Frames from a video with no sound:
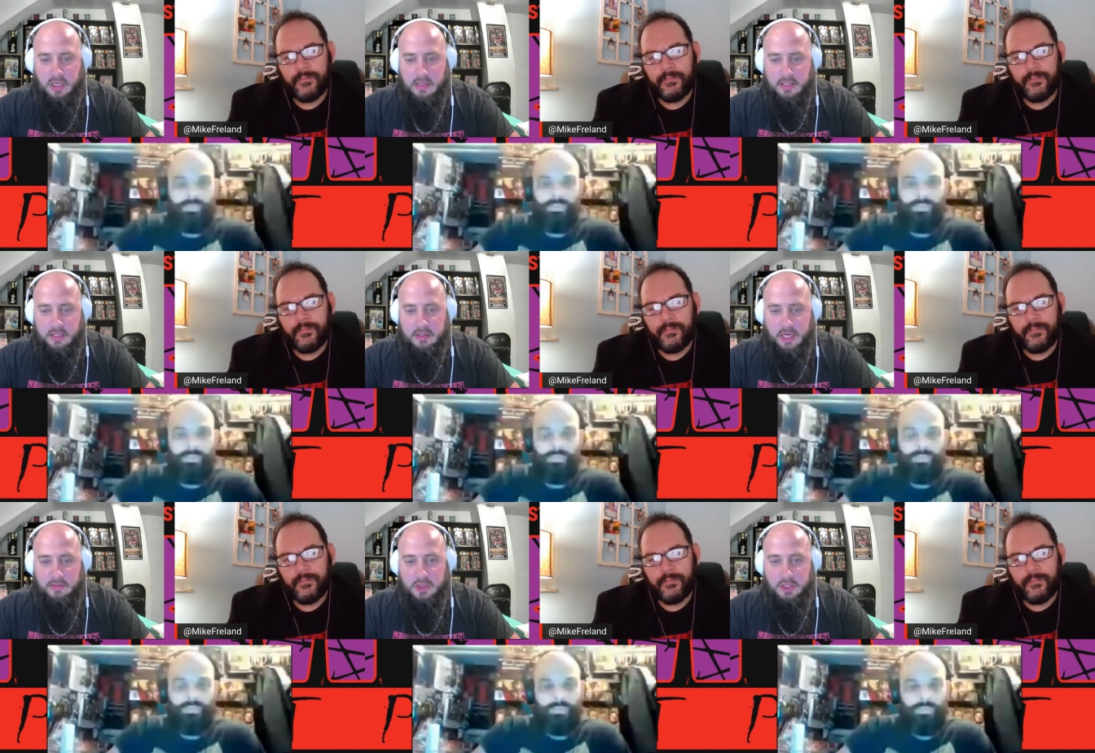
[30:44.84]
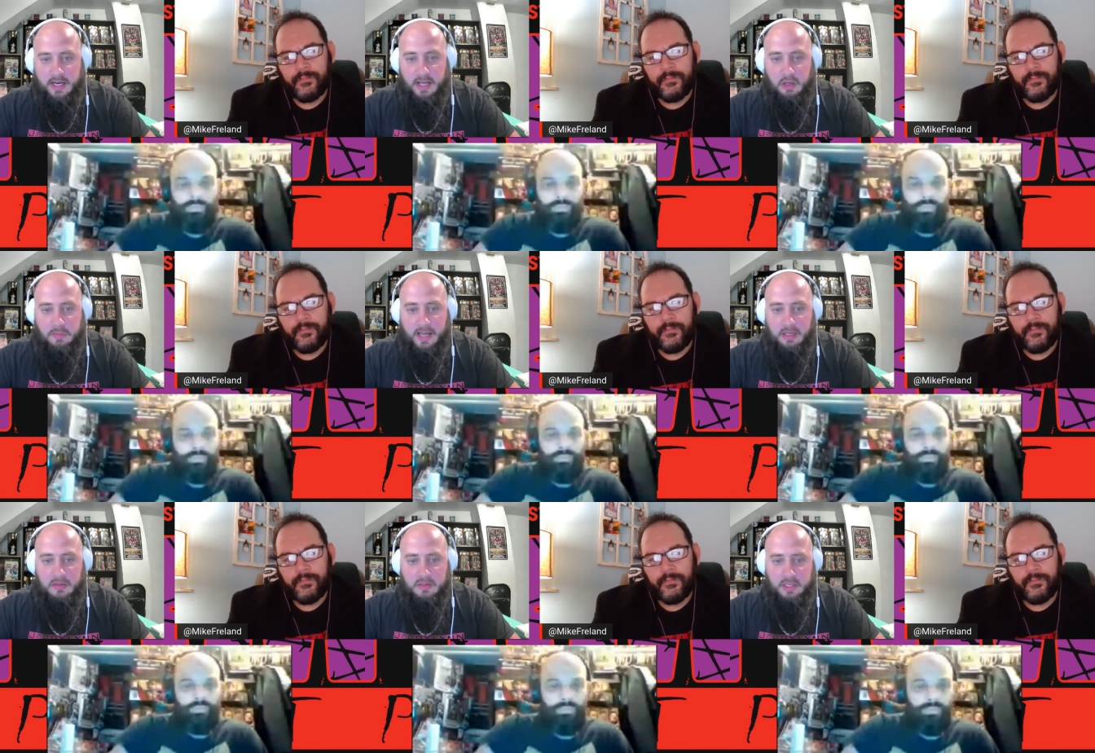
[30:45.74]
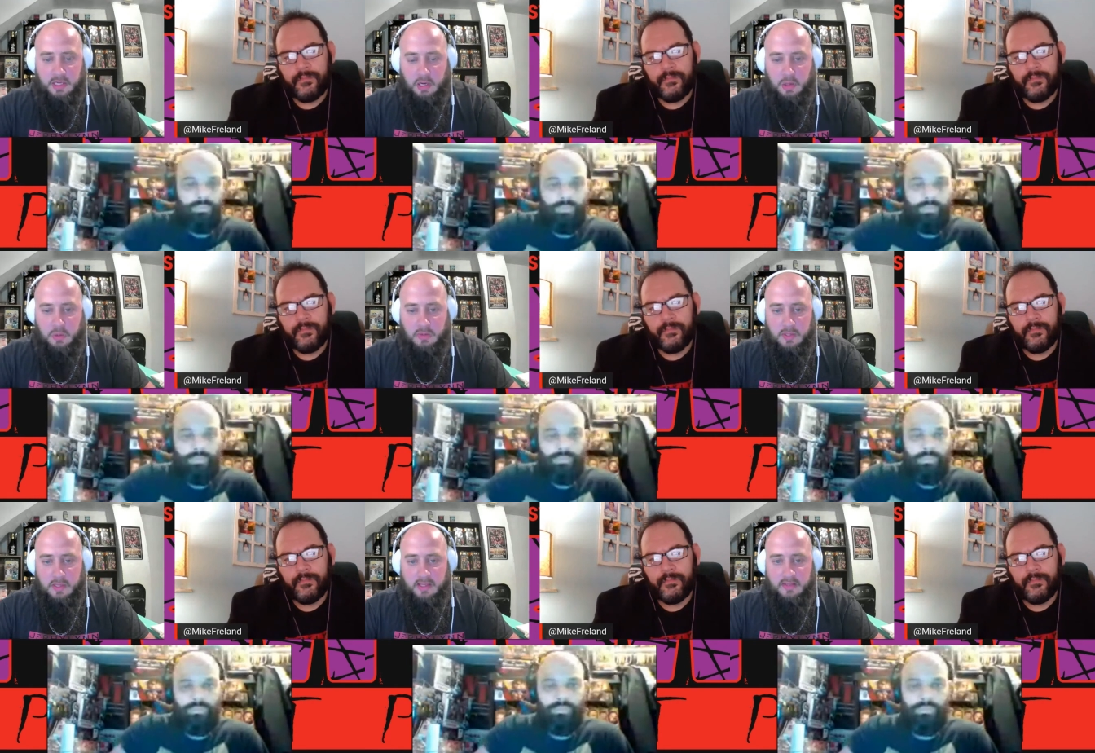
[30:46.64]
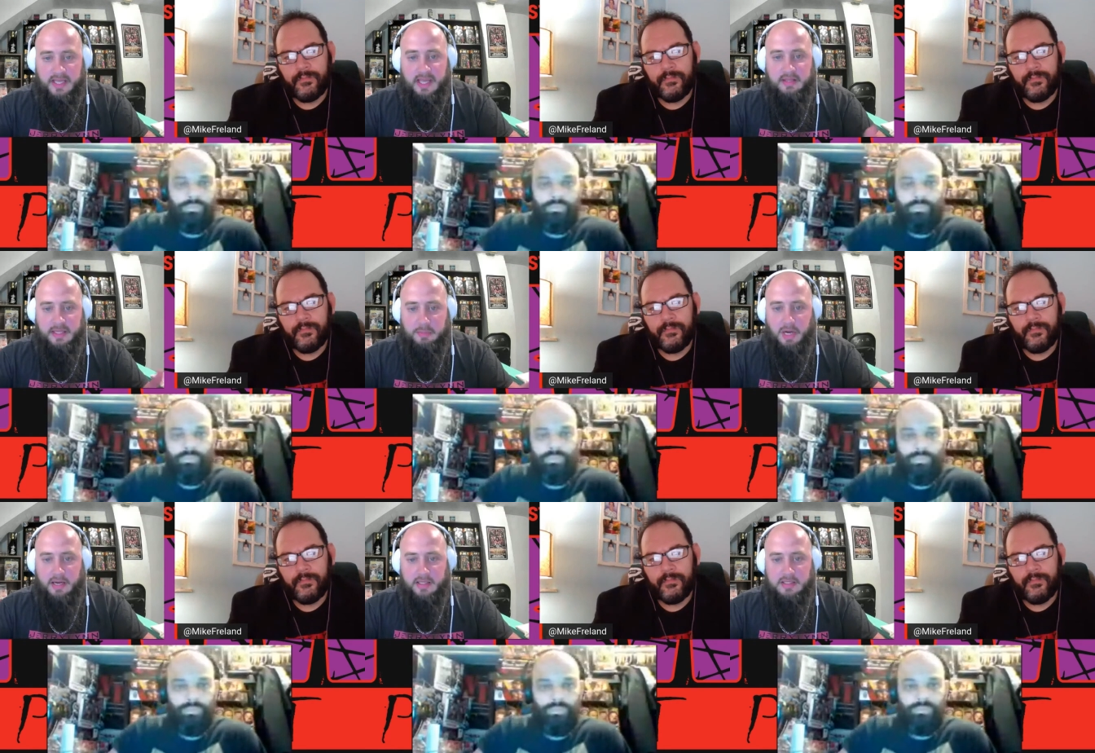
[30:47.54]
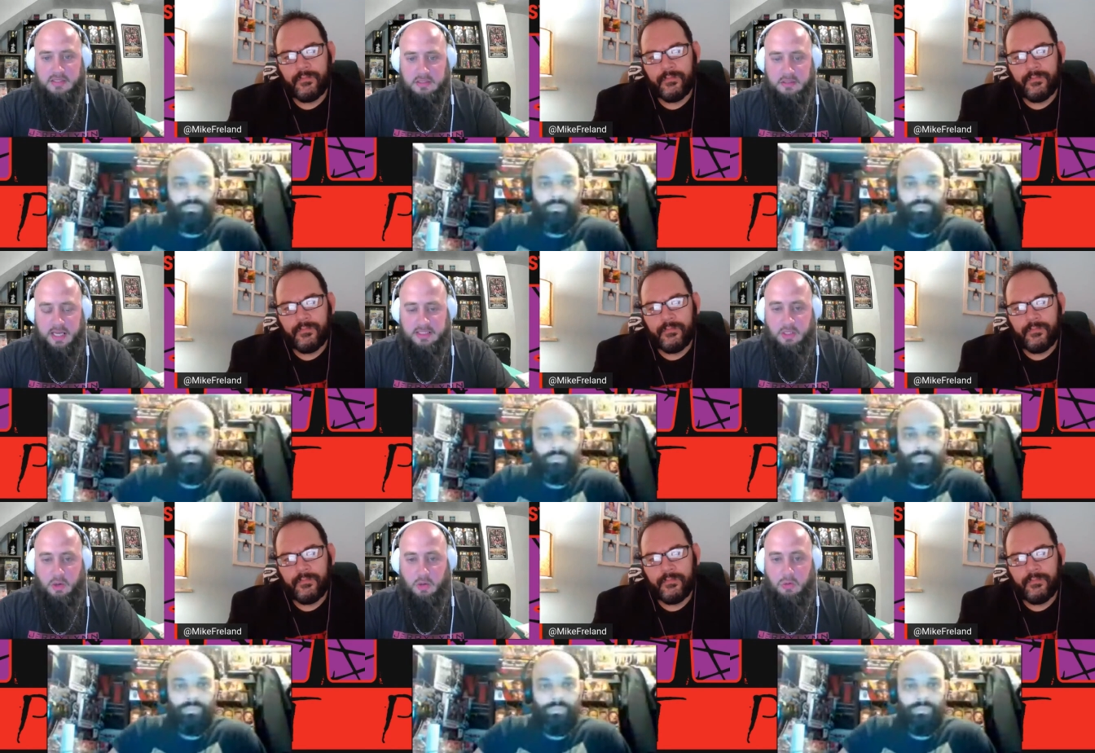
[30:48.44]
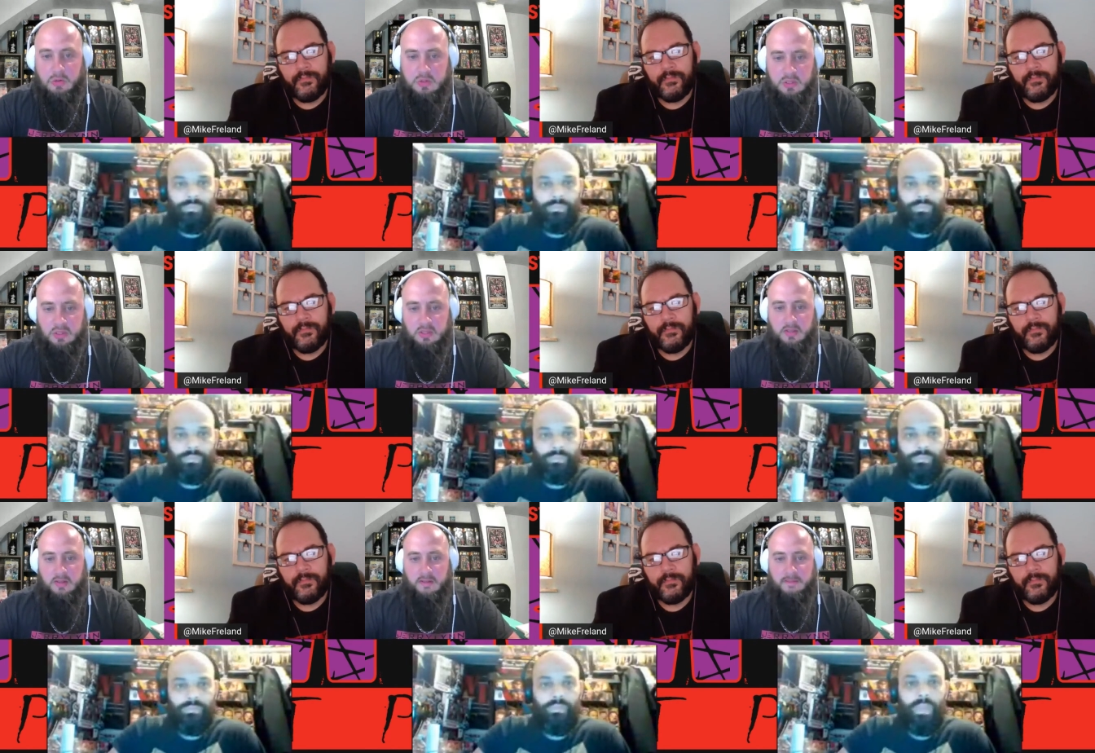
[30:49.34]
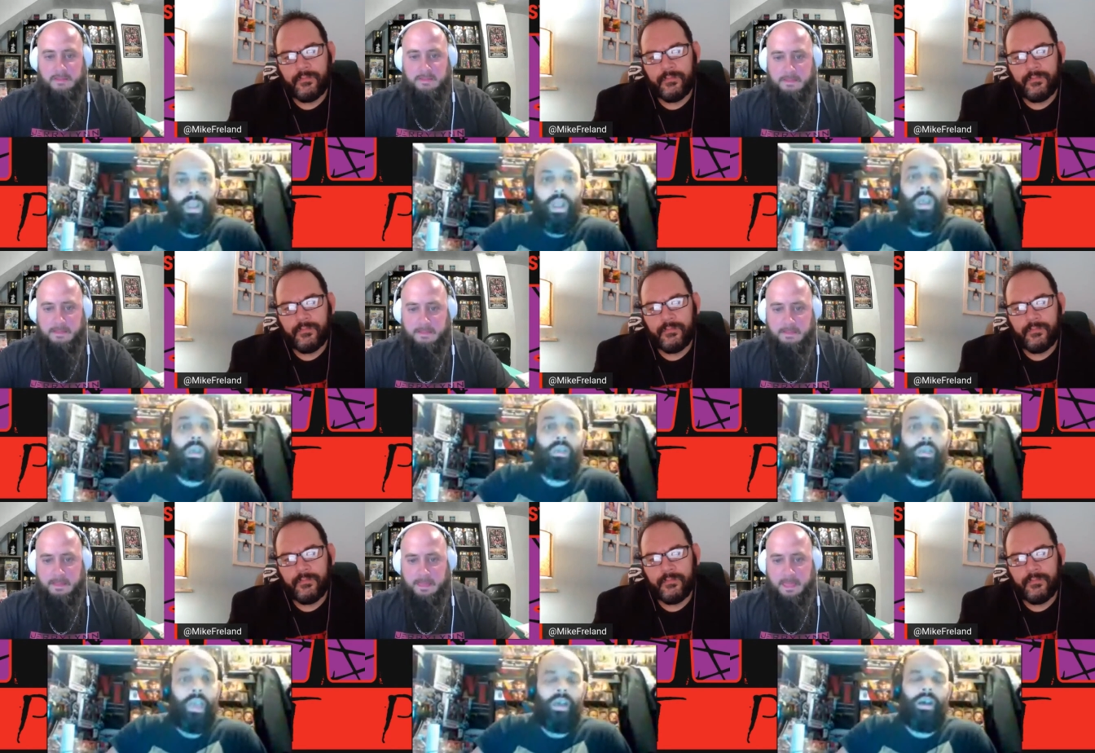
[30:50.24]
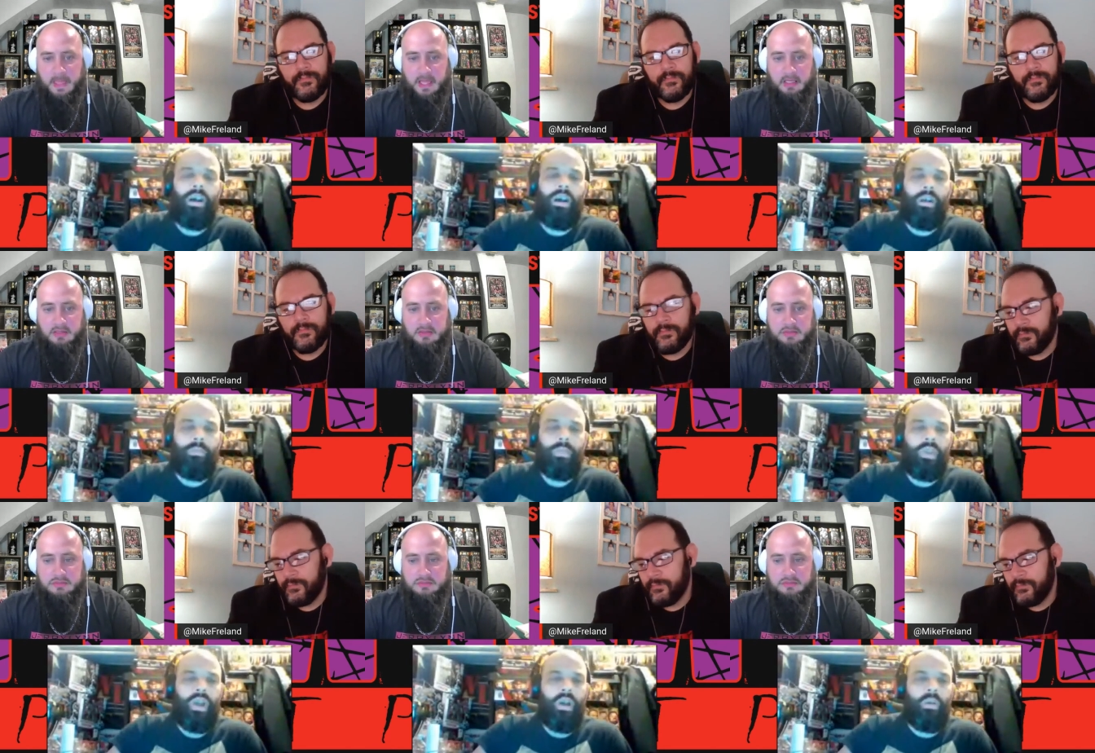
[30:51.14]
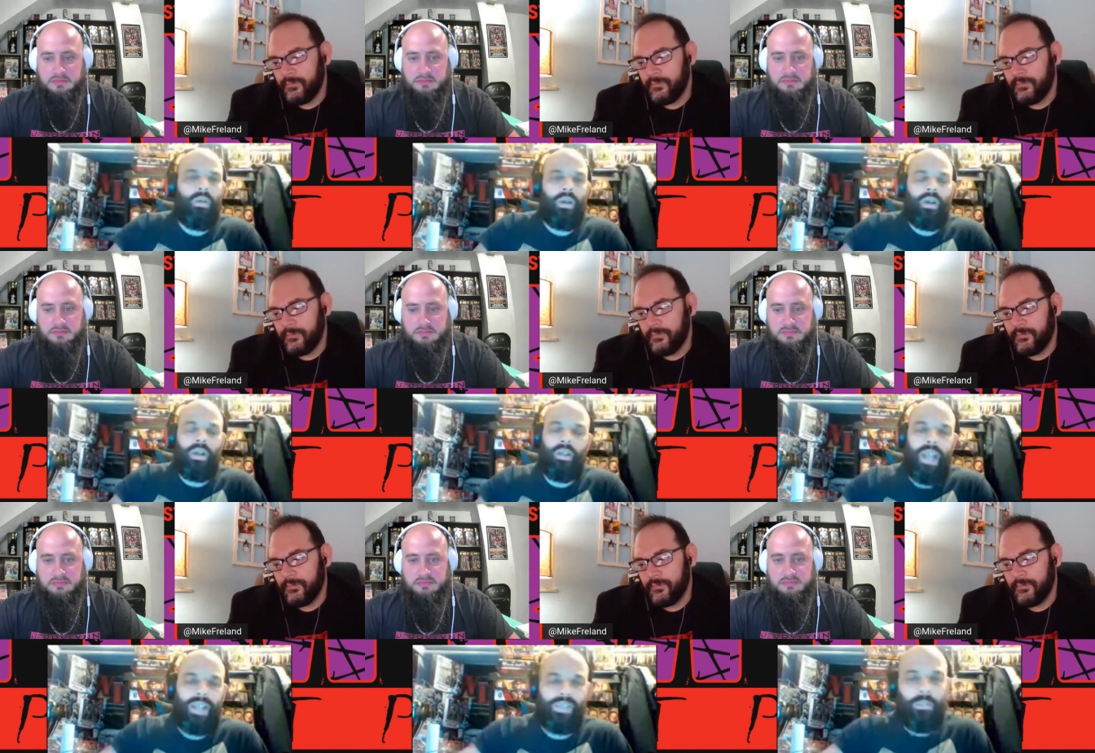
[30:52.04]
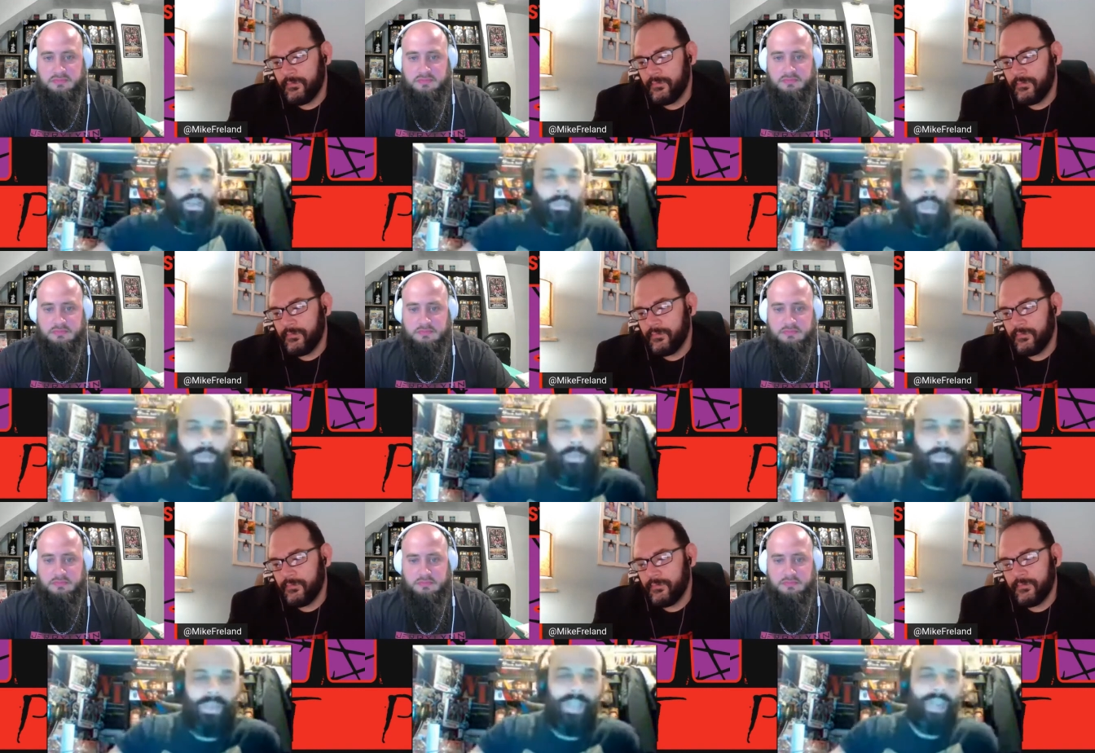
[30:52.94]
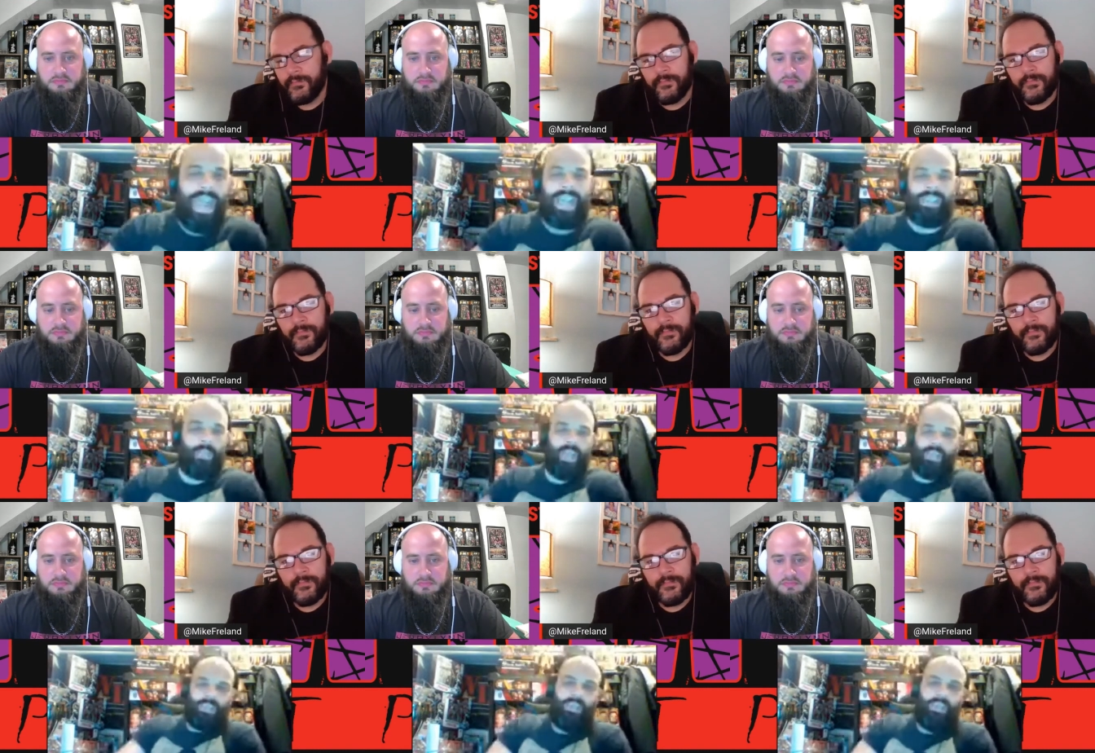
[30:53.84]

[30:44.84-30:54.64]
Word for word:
Speaker 1: uh, done to try to help out, you know, the indie product as a whole.
Speaker 2: Yeah, um, you know, uh, not too many people from a TV aspect